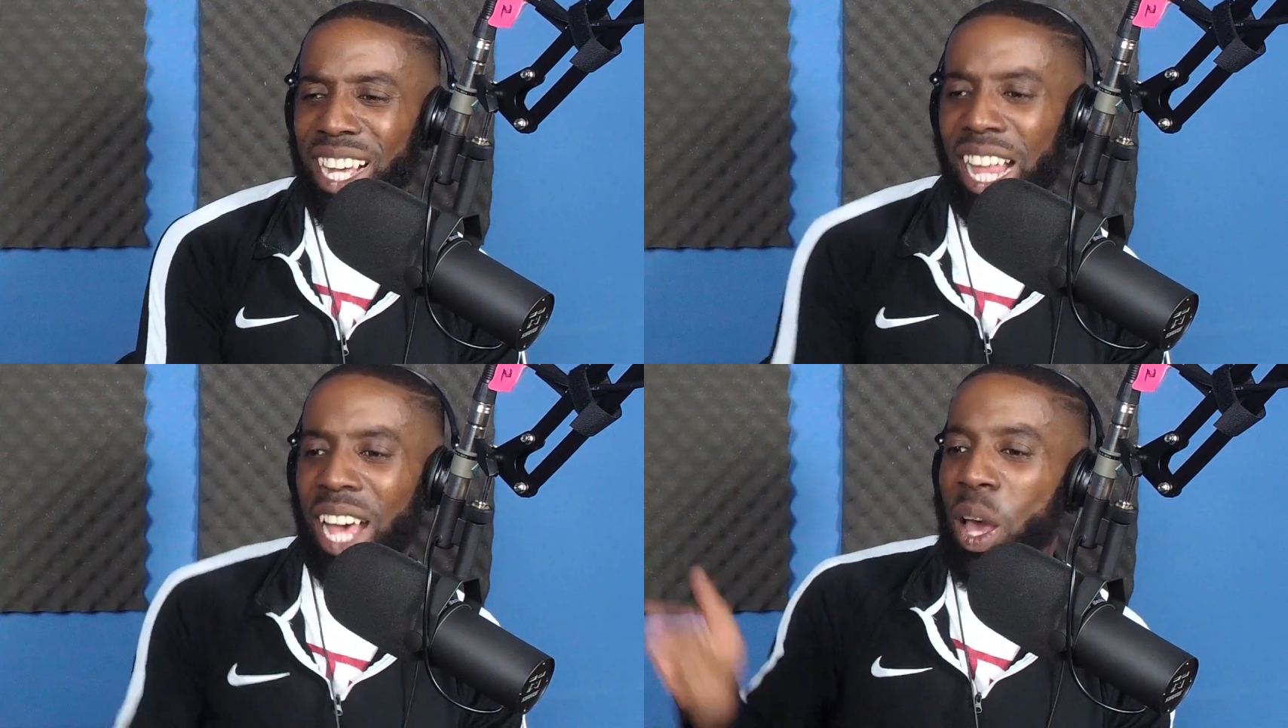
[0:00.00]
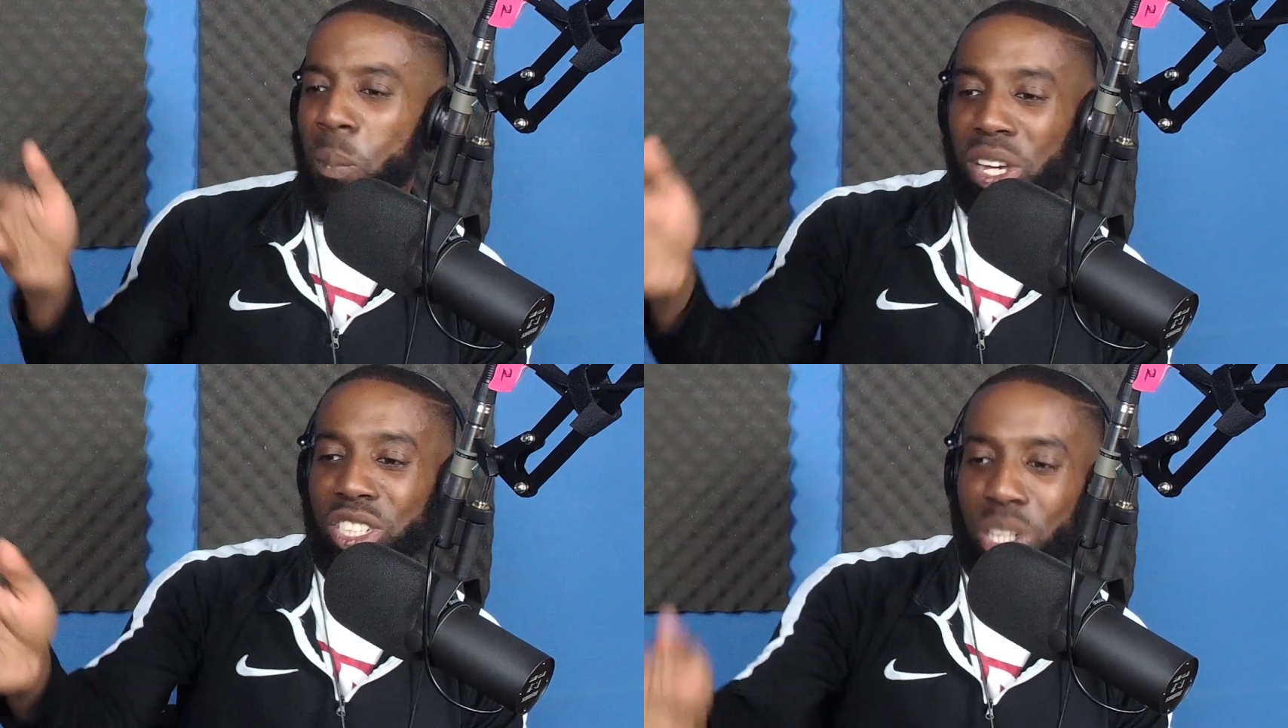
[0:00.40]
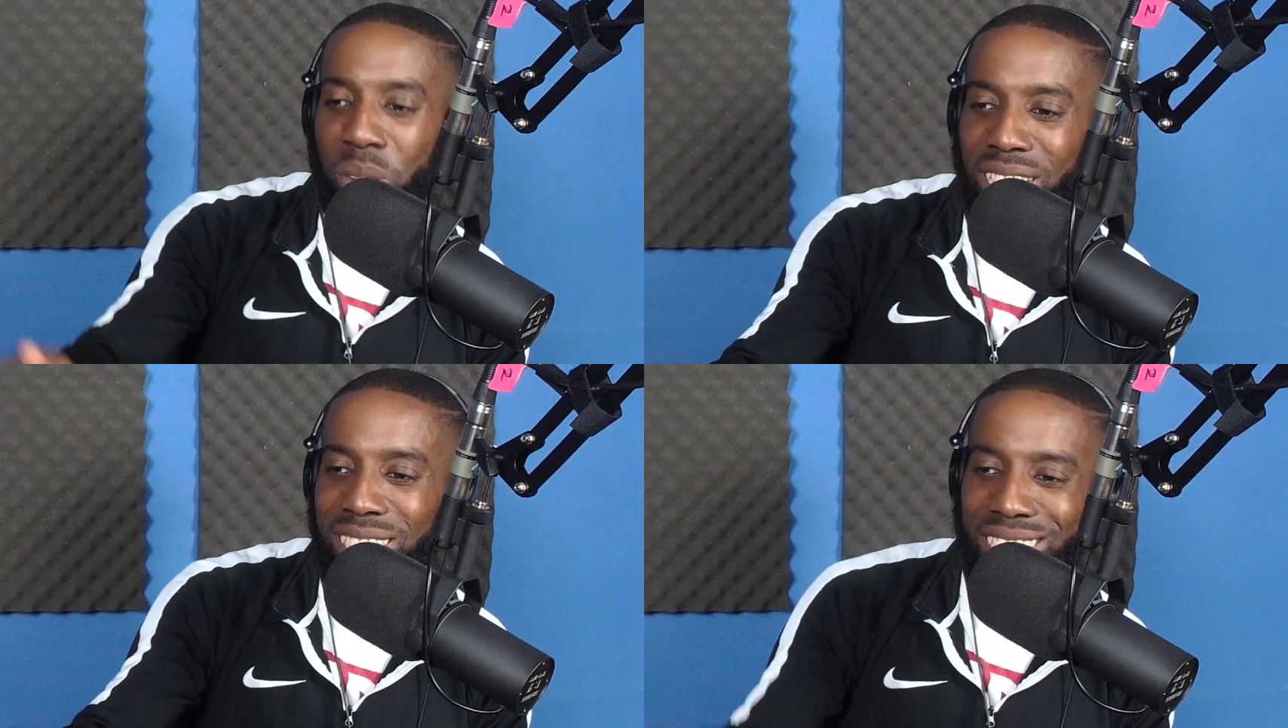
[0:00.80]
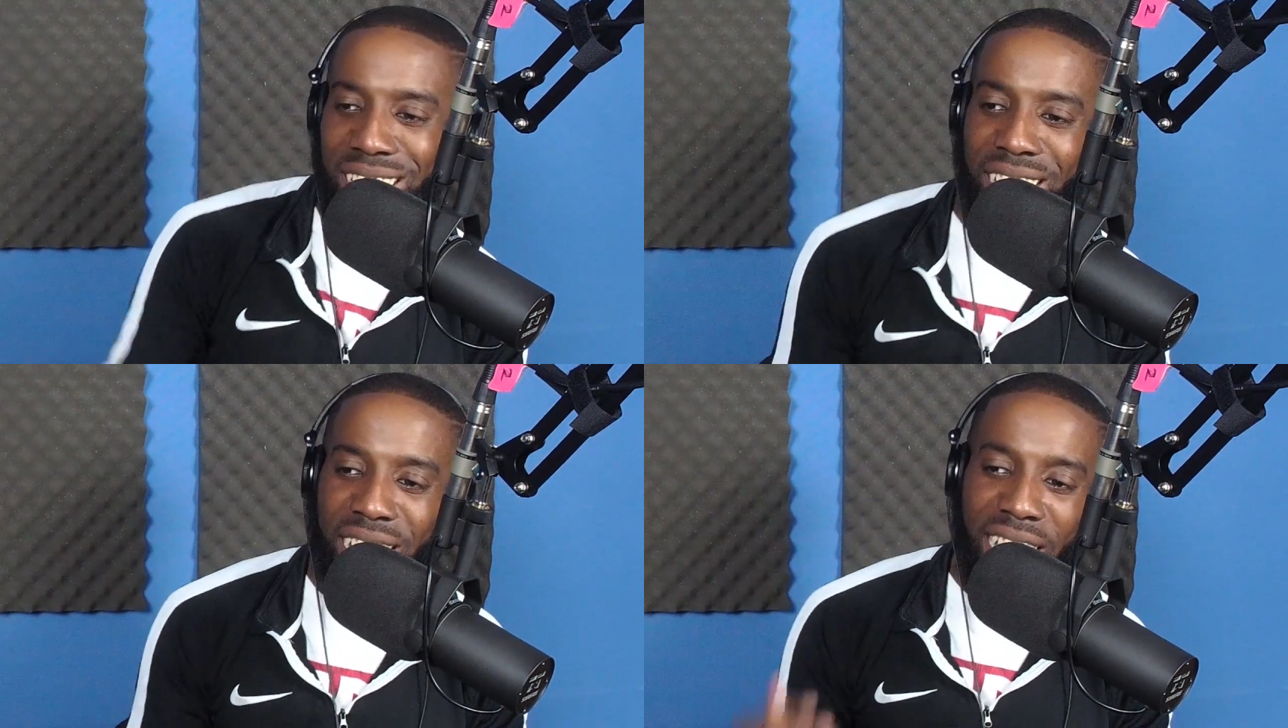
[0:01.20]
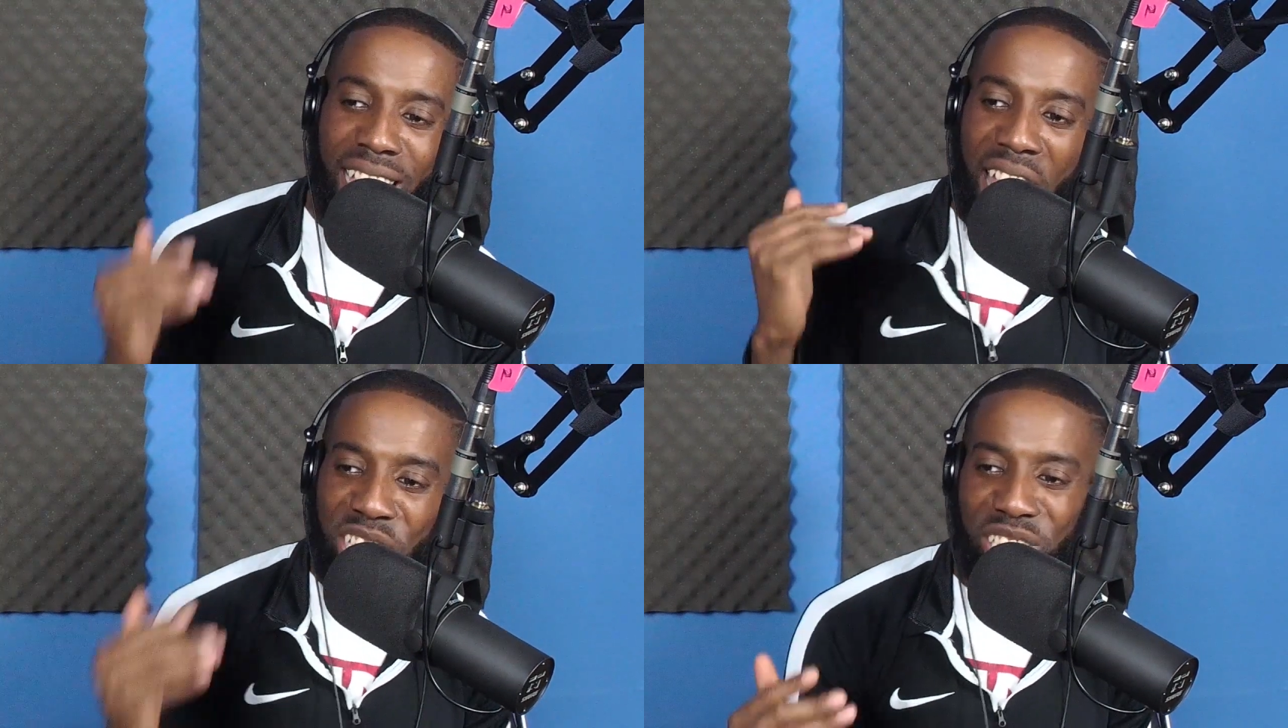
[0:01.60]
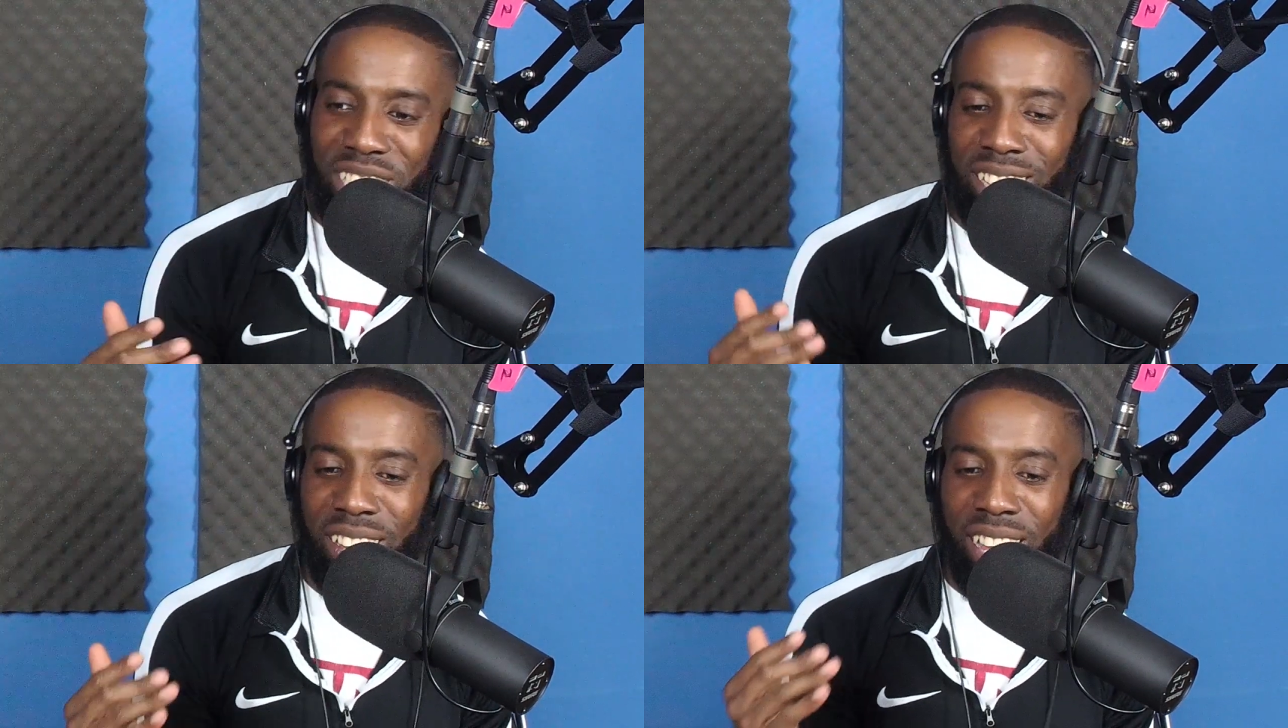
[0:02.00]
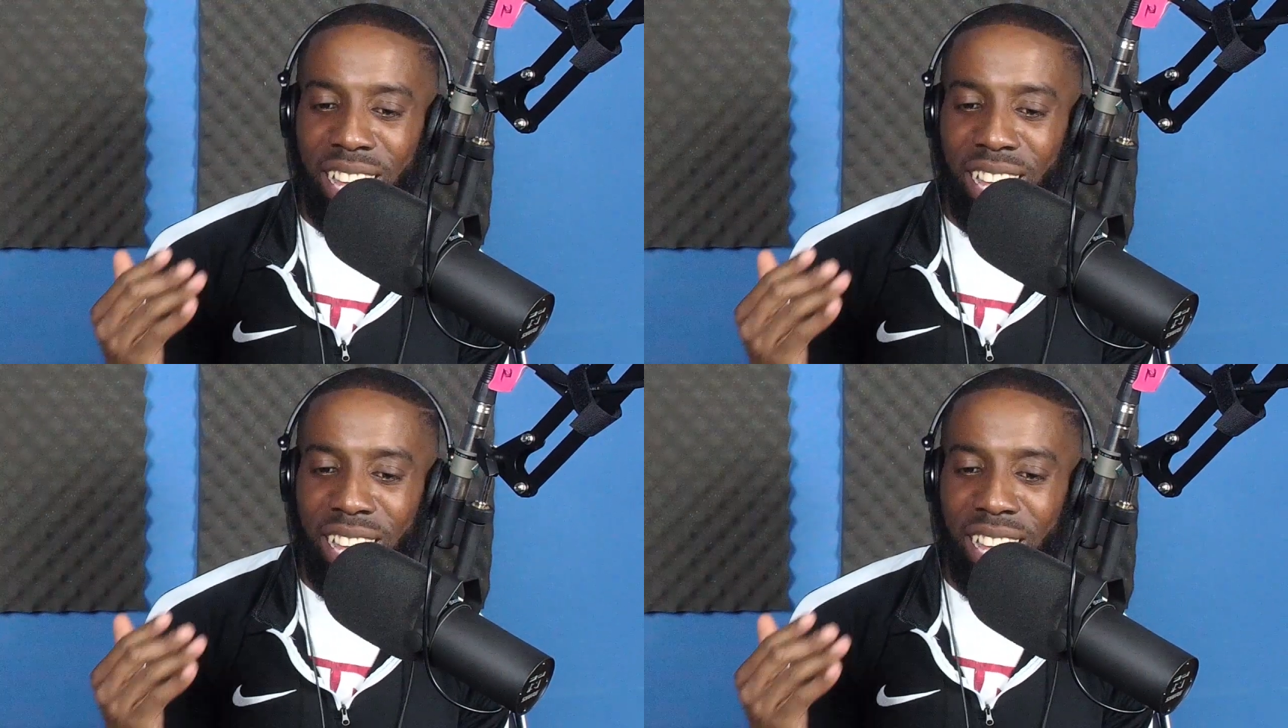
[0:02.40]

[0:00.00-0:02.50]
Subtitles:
Like, because you know what it is, he actually